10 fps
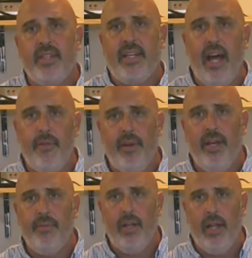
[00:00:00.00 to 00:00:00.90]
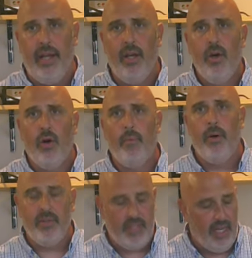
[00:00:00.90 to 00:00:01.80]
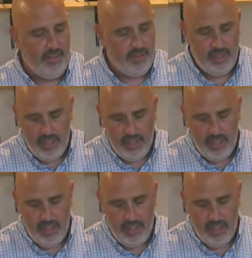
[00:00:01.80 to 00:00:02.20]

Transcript: together evenly on both sides.